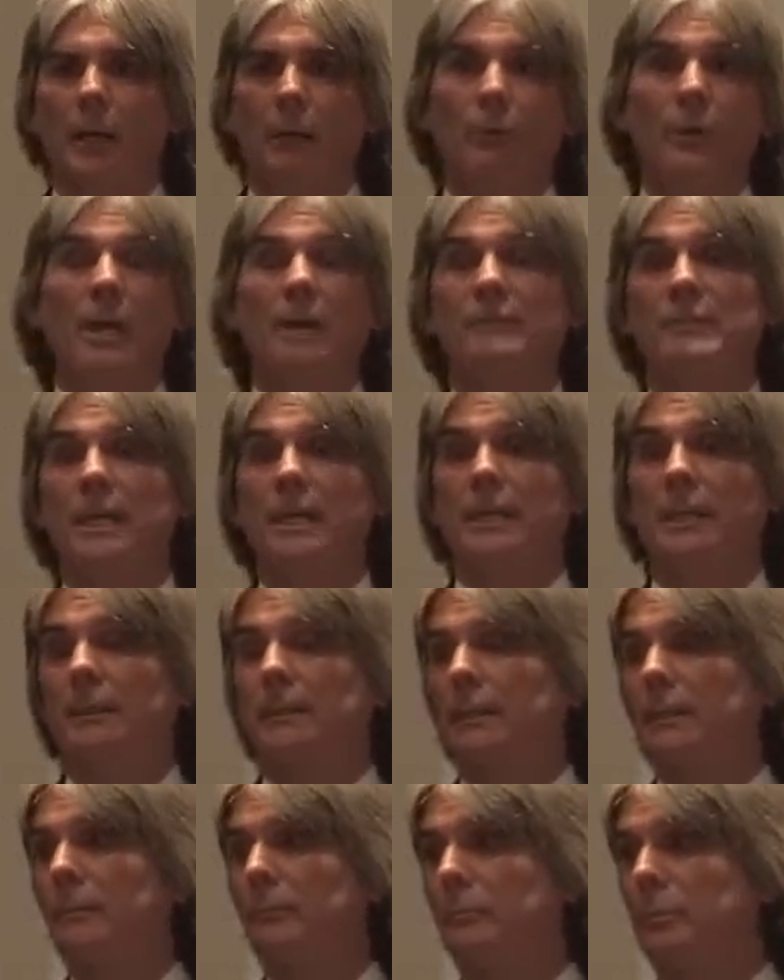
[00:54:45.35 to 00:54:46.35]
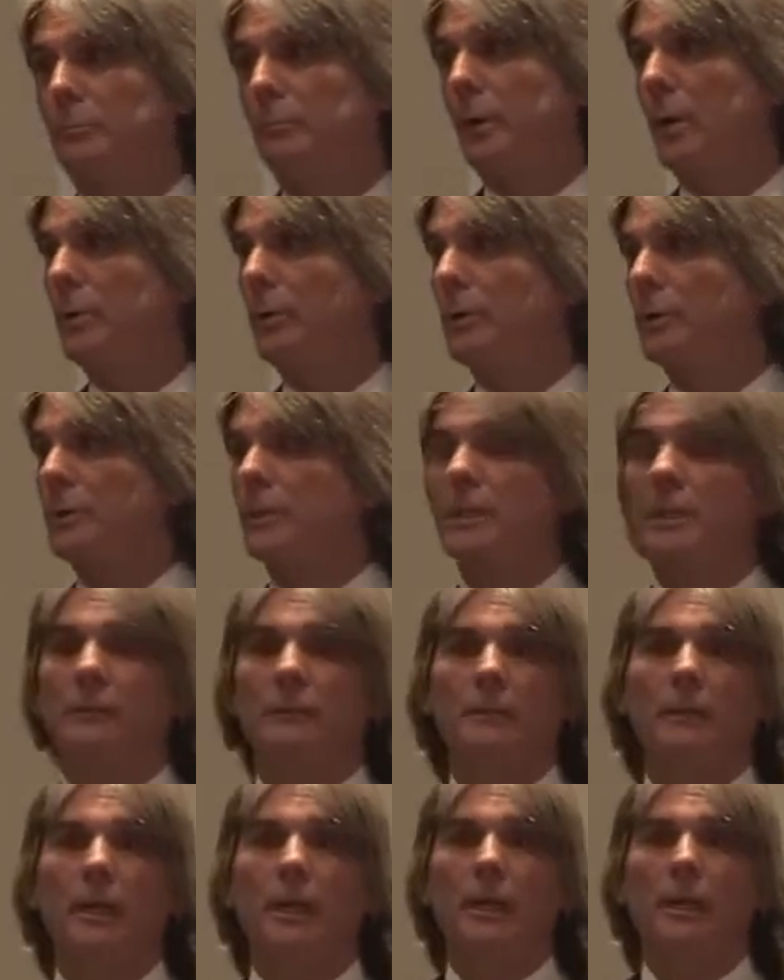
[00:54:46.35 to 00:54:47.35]
We have taken brokers
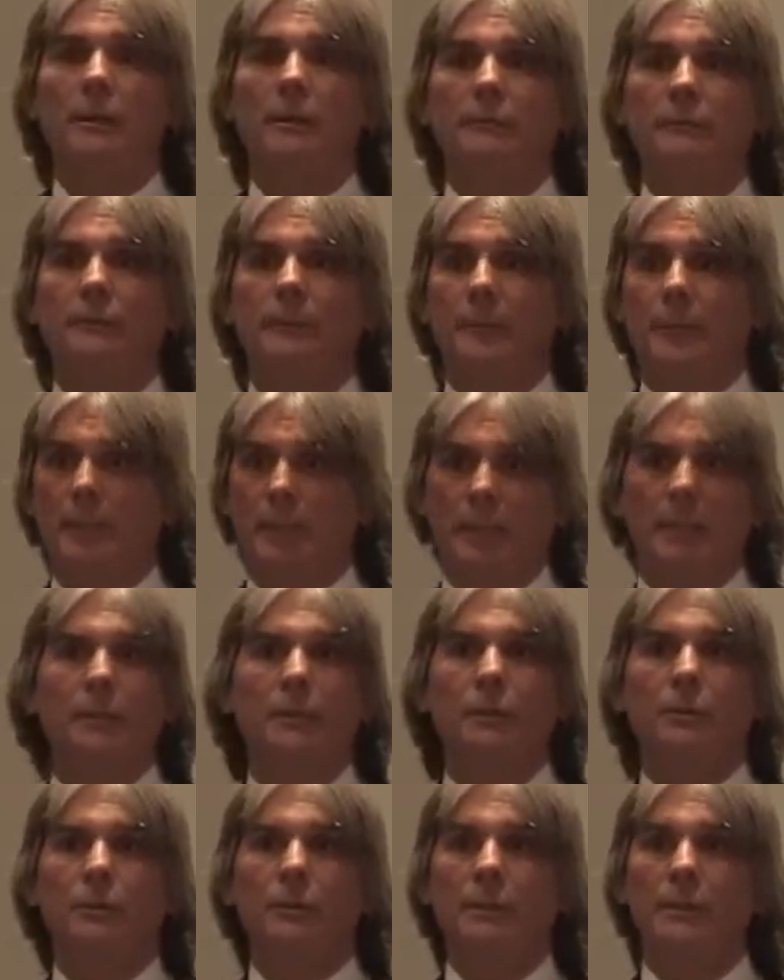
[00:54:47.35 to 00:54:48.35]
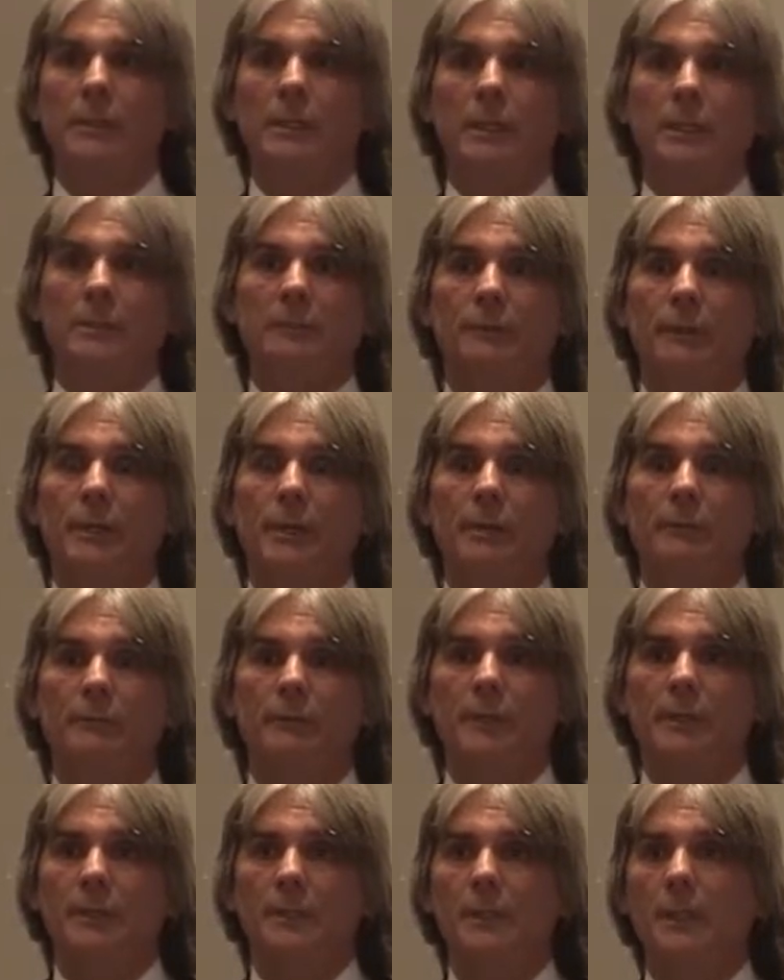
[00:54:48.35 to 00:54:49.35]
in the early days for their
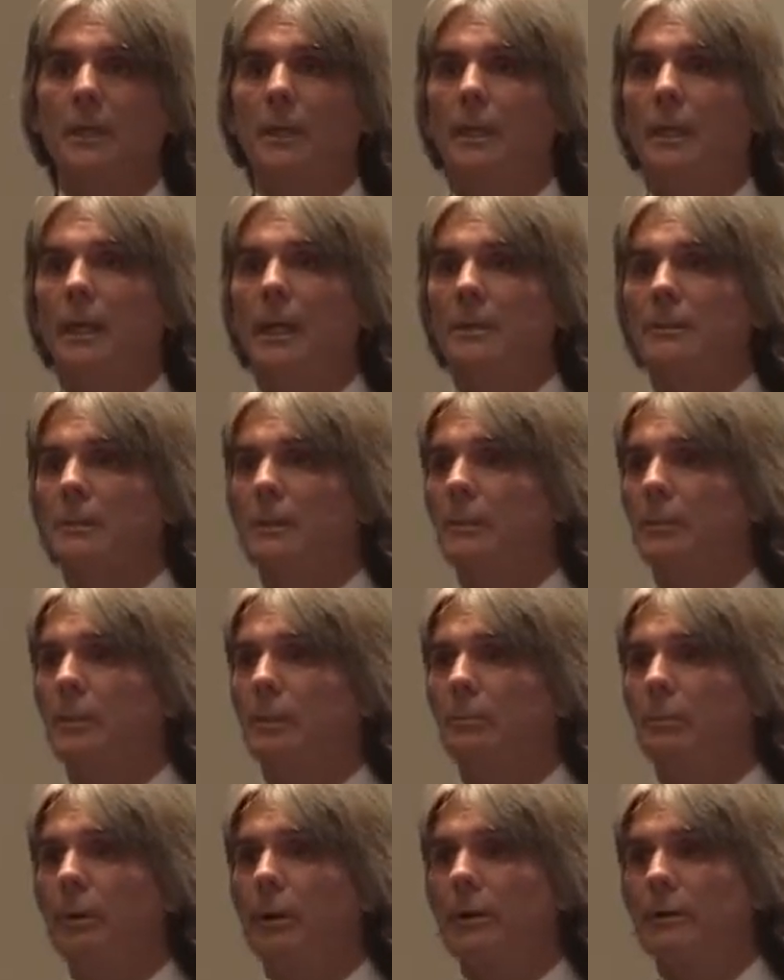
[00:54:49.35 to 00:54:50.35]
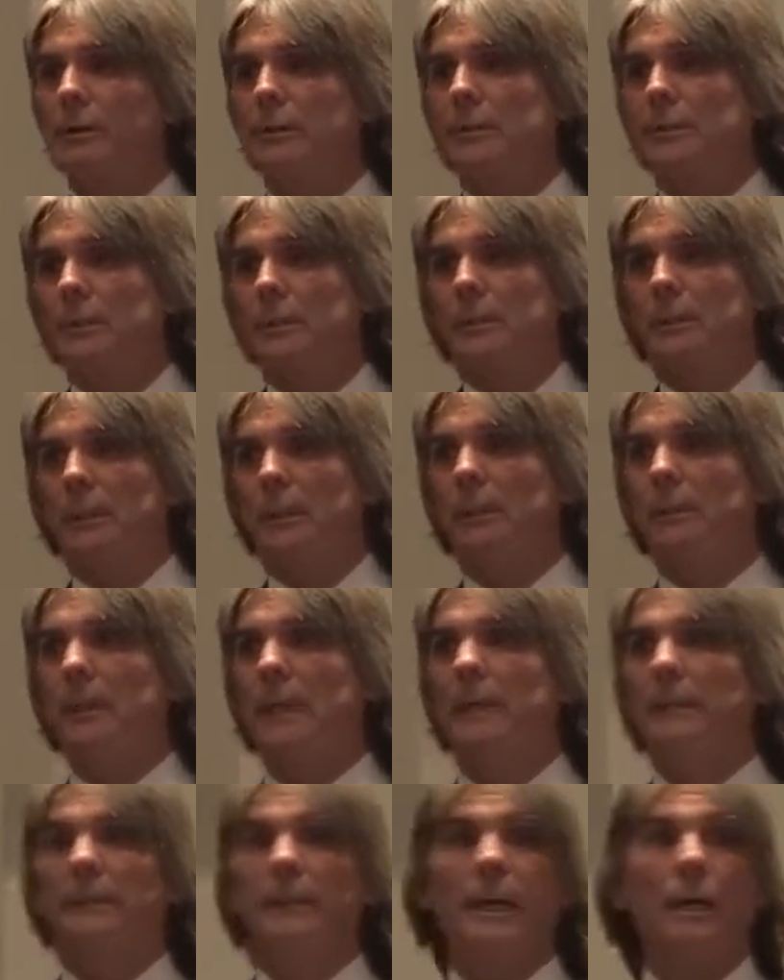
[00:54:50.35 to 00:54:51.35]
fees as limited partners.
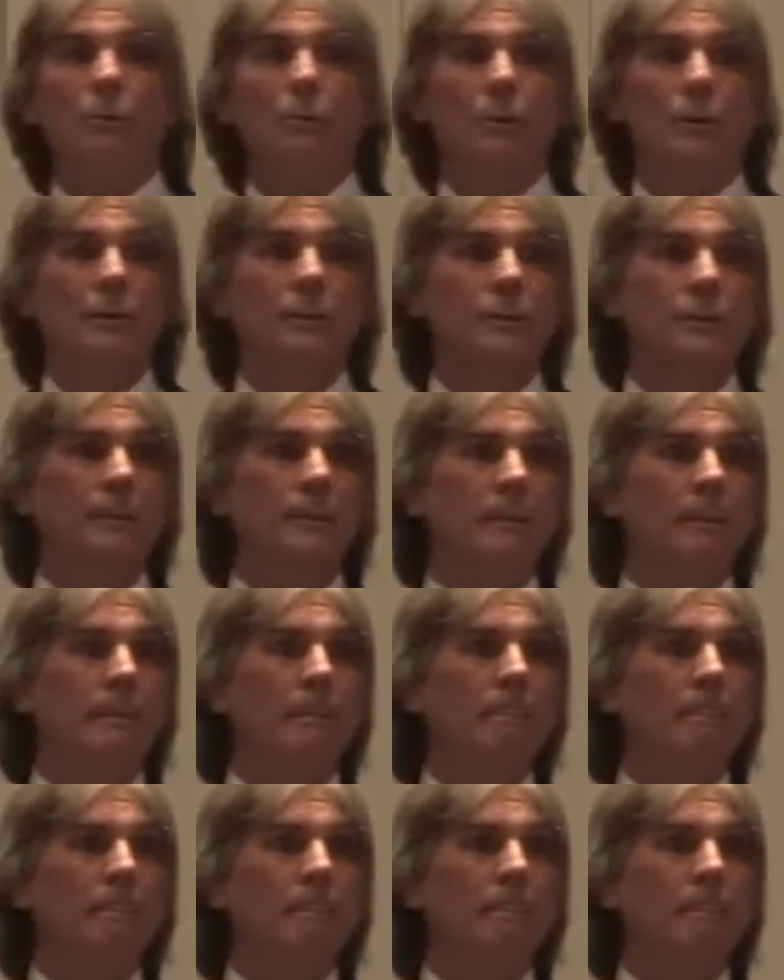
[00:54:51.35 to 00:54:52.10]
That works.